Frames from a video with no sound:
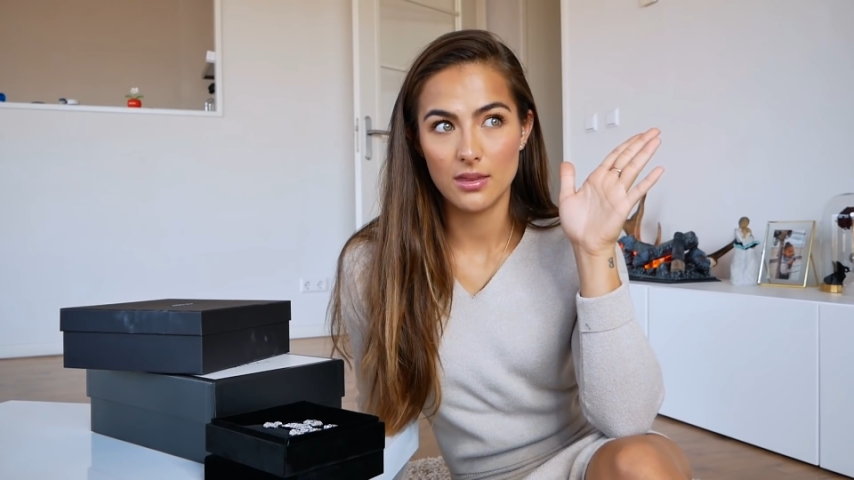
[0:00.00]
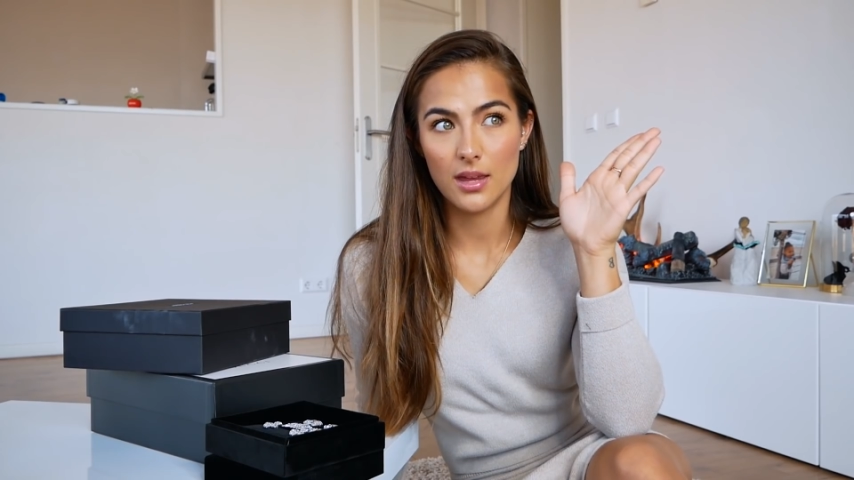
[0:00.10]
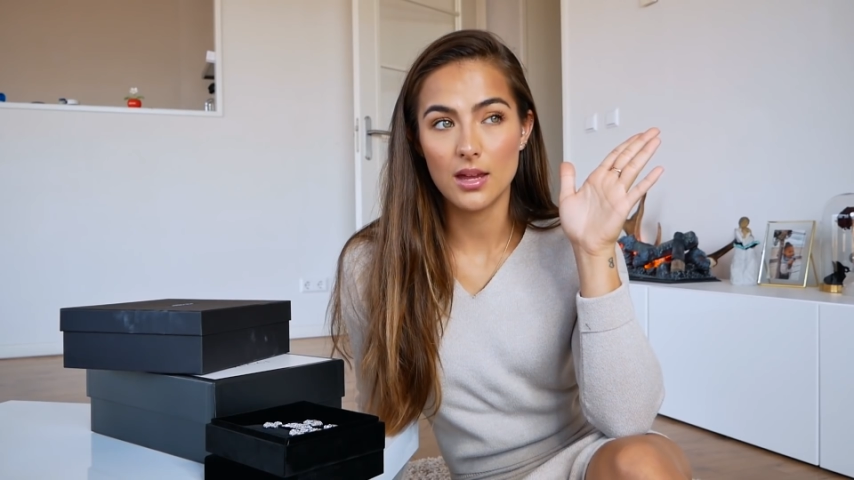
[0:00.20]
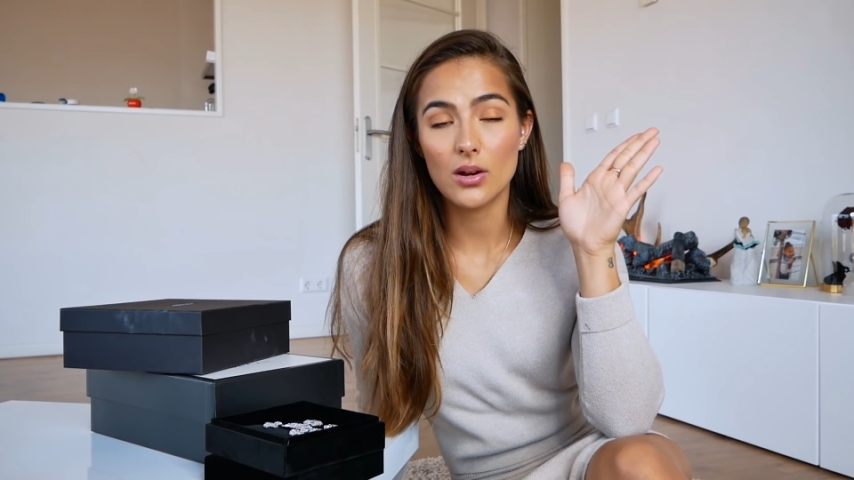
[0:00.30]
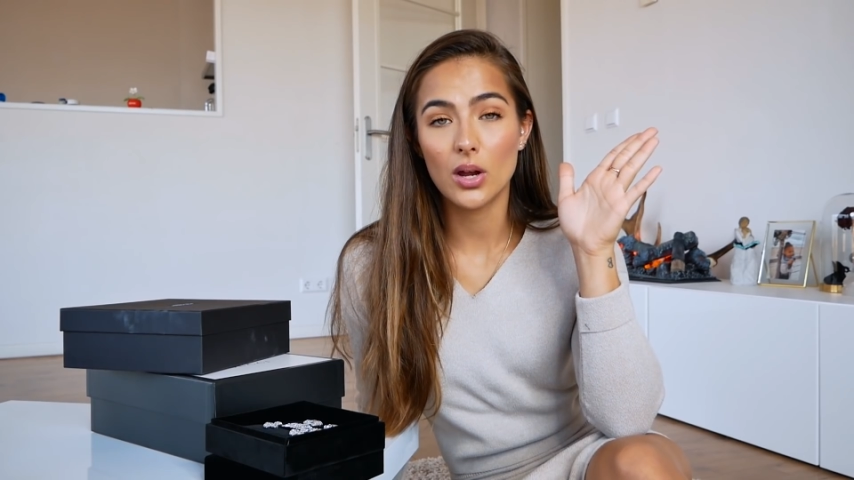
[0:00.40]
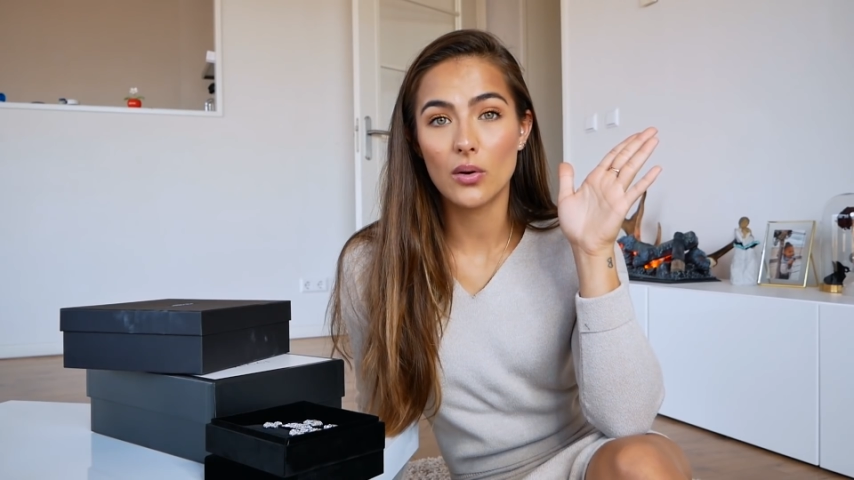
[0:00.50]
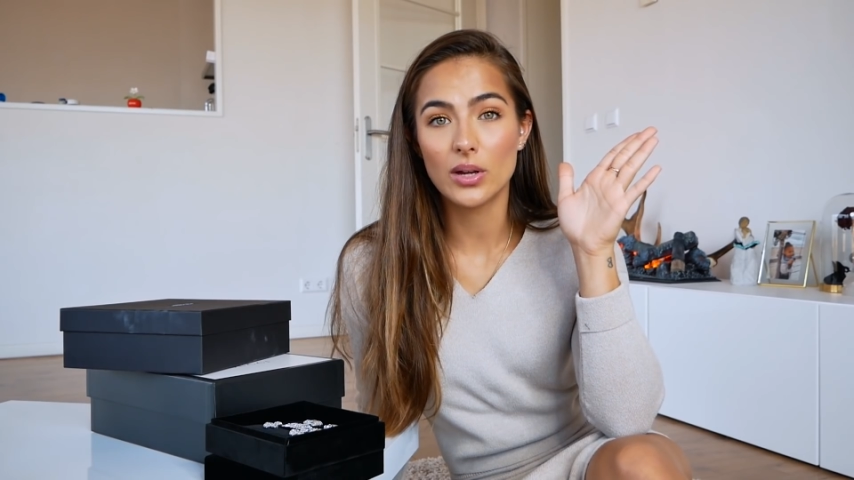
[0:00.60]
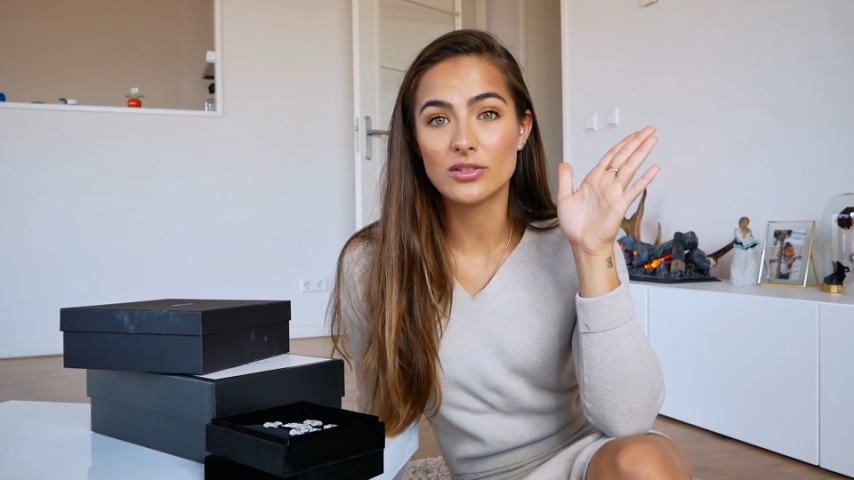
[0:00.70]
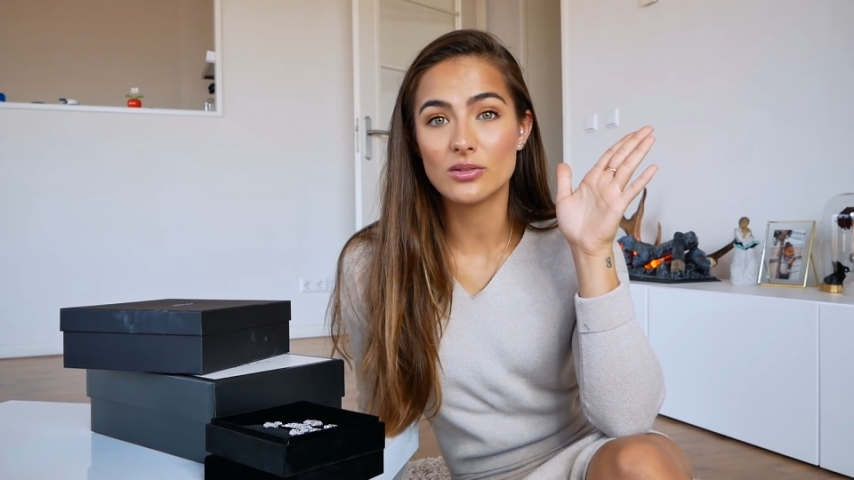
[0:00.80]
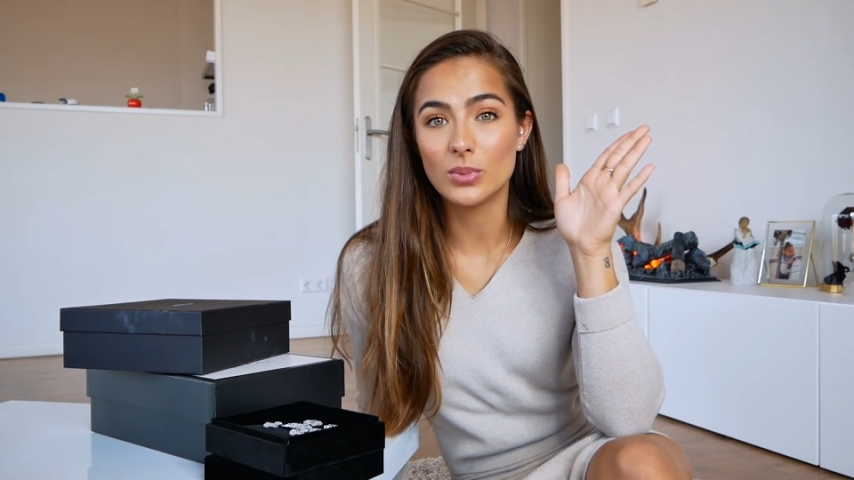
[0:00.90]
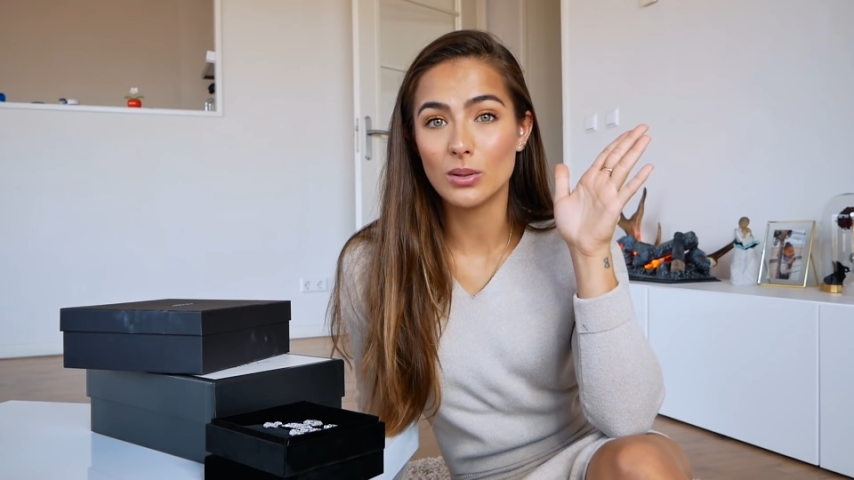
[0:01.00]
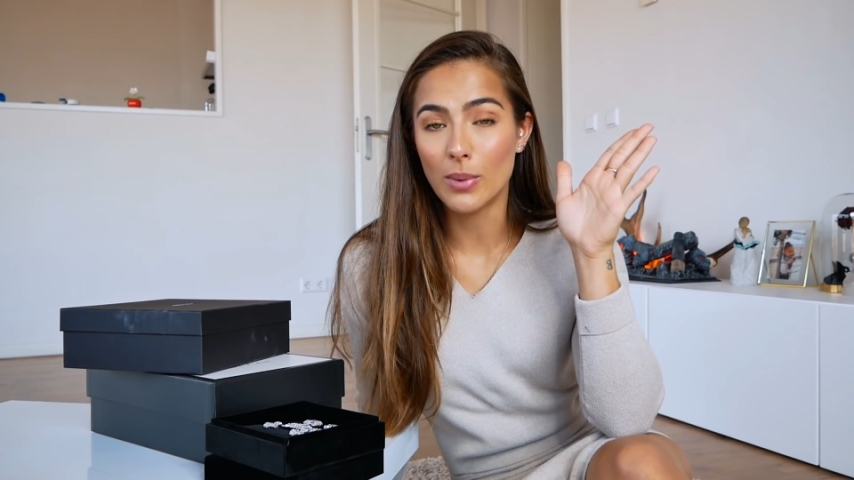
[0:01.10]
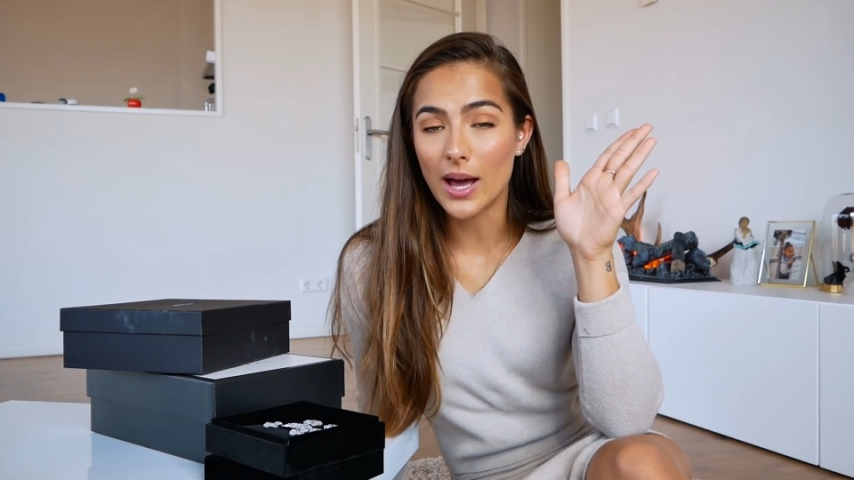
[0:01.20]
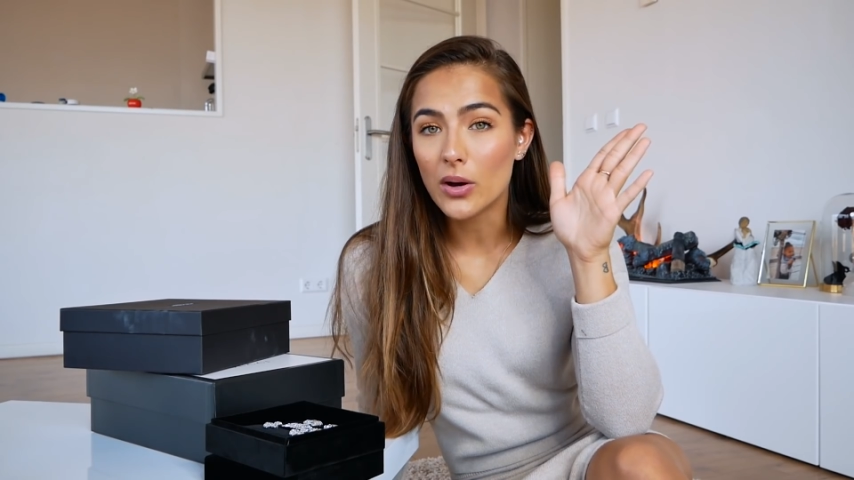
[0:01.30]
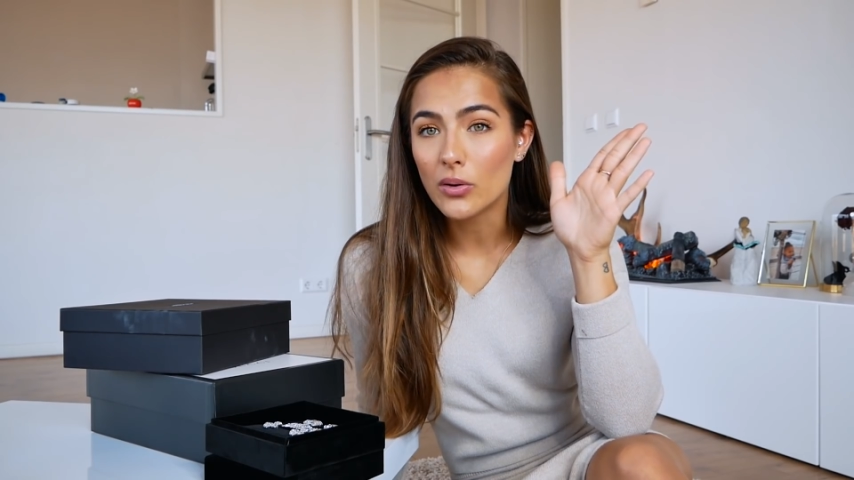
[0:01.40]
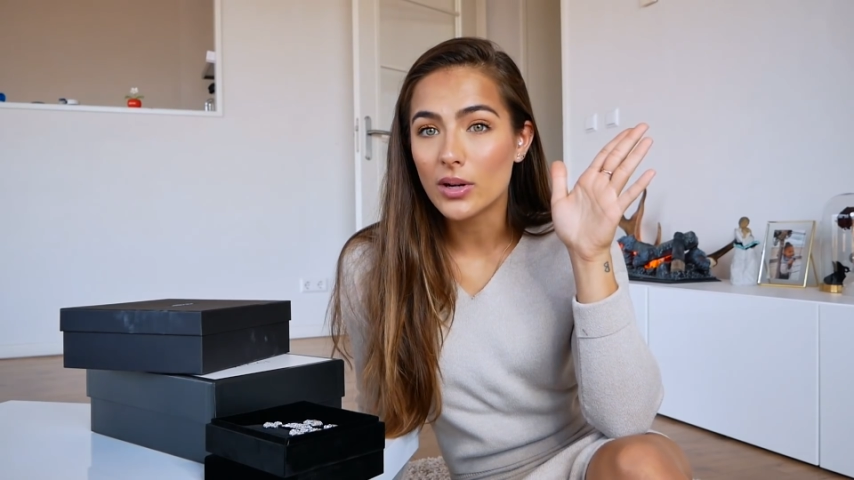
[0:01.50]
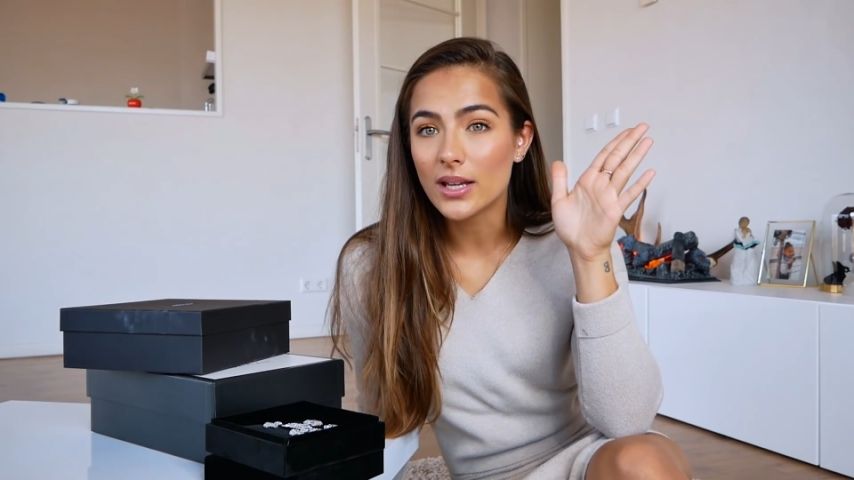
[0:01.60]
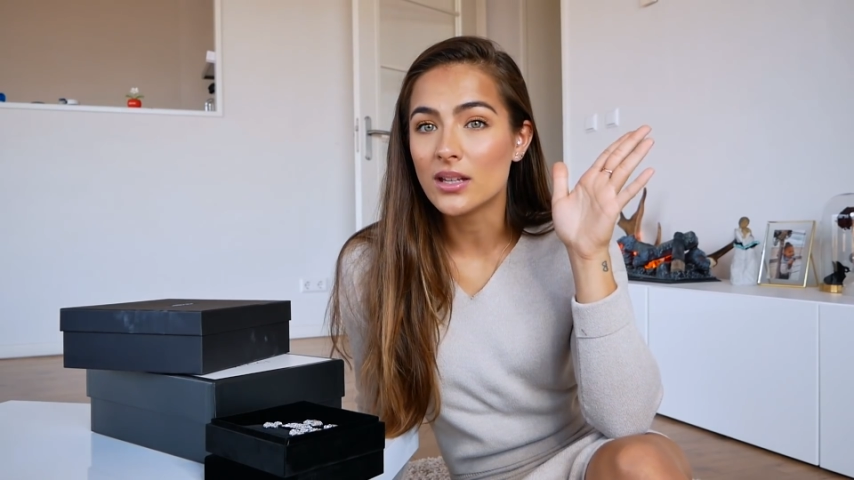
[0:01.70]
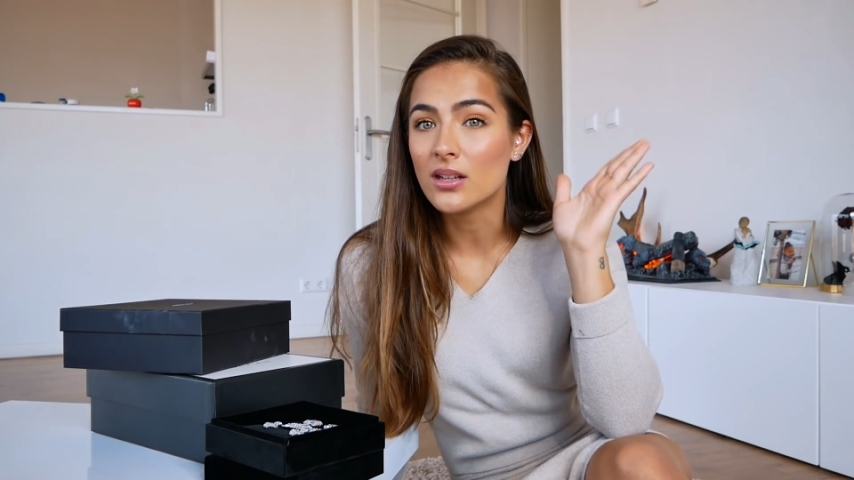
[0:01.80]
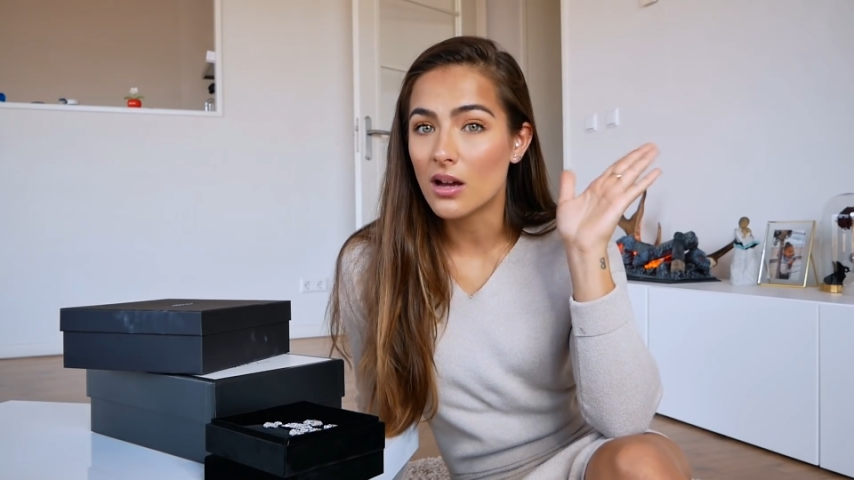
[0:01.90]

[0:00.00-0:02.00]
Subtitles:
they are going to Bilbao and